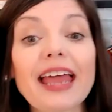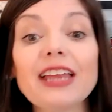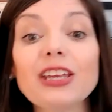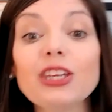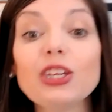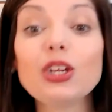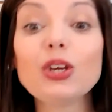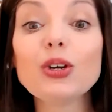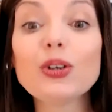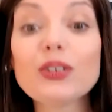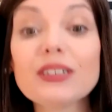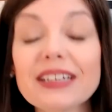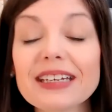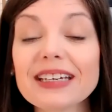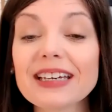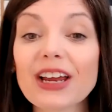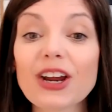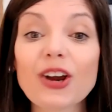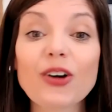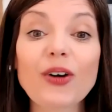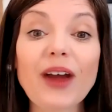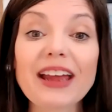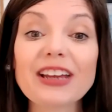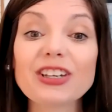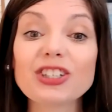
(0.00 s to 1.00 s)
and you did a
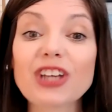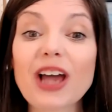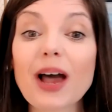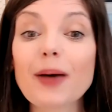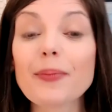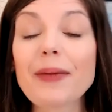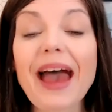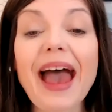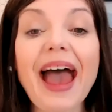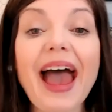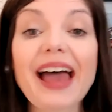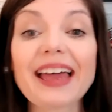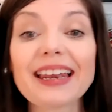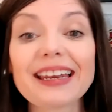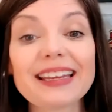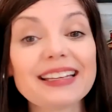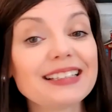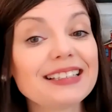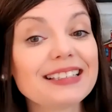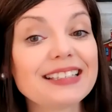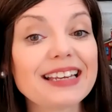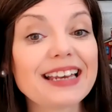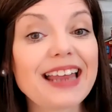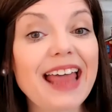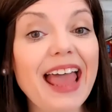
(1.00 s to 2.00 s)
great job
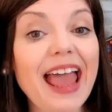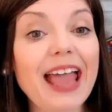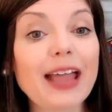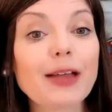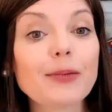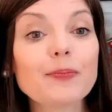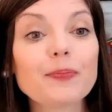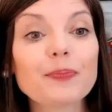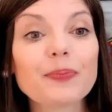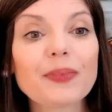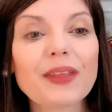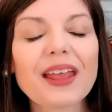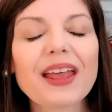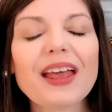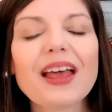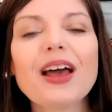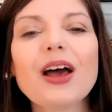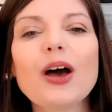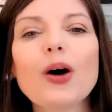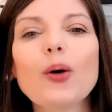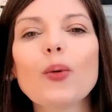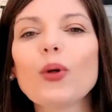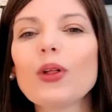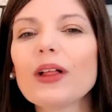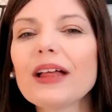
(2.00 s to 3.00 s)
adding today.
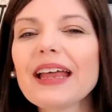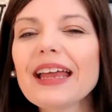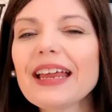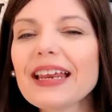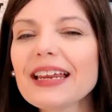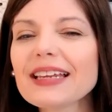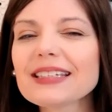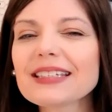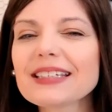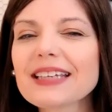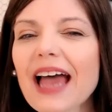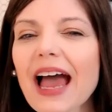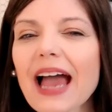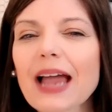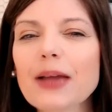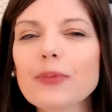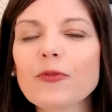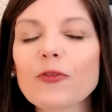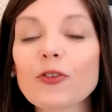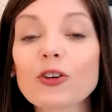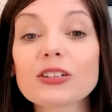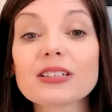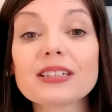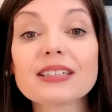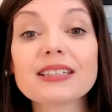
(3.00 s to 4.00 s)
Well, it is time
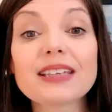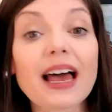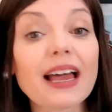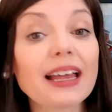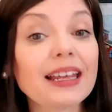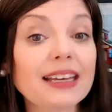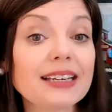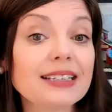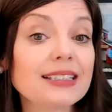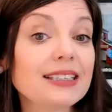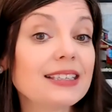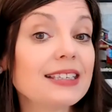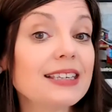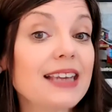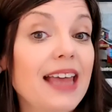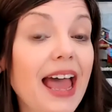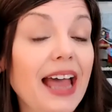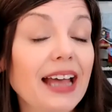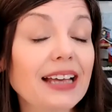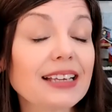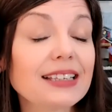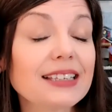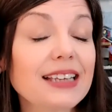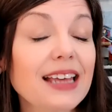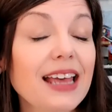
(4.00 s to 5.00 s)
for science
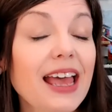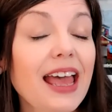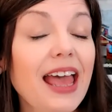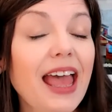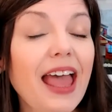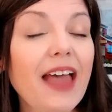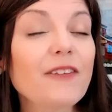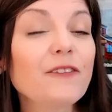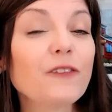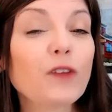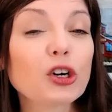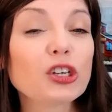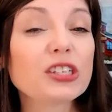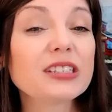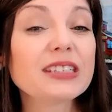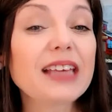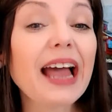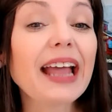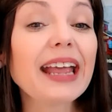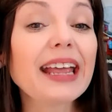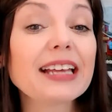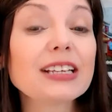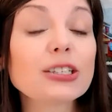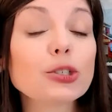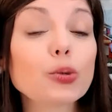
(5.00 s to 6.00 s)
next, and for
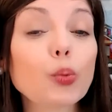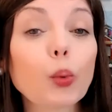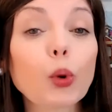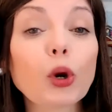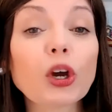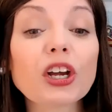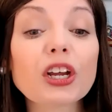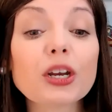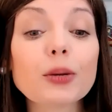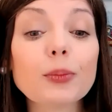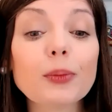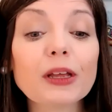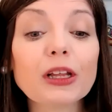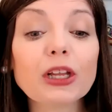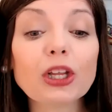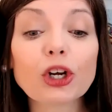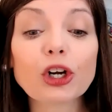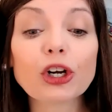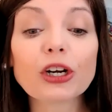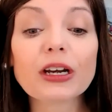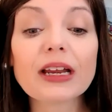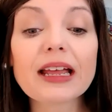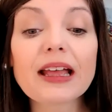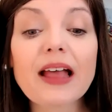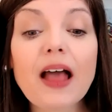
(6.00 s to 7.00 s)
science, we're going to be
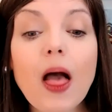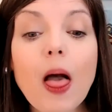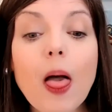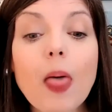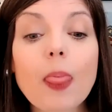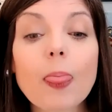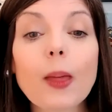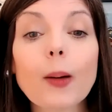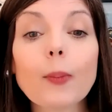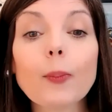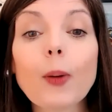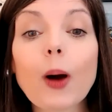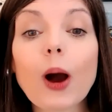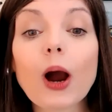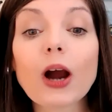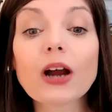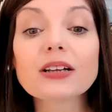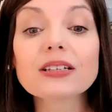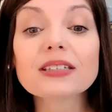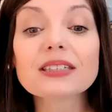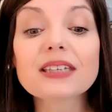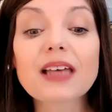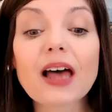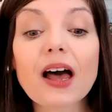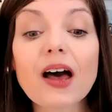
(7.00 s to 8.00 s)
learning the
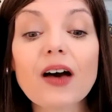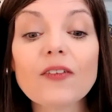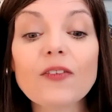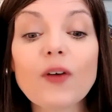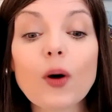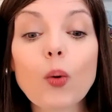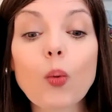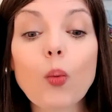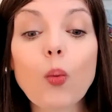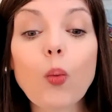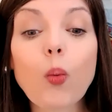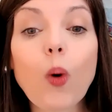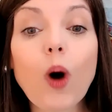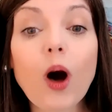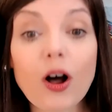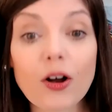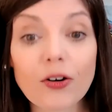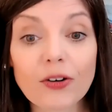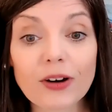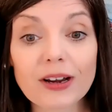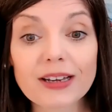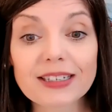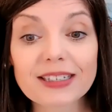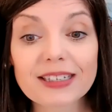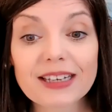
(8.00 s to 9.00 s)
parts of a
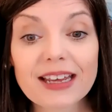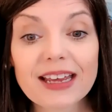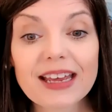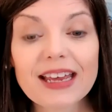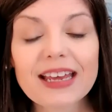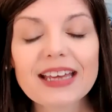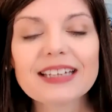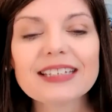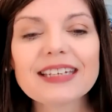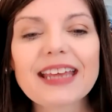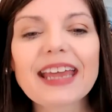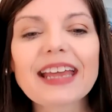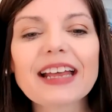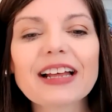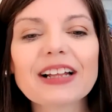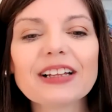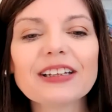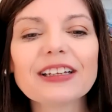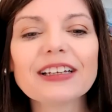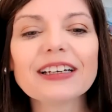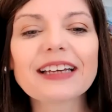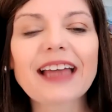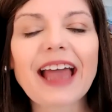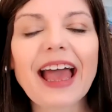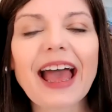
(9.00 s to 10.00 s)
walrus. Take a
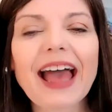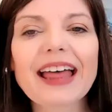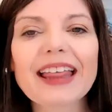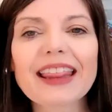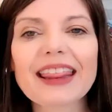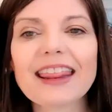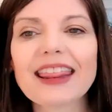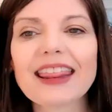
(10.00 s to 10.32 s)
look at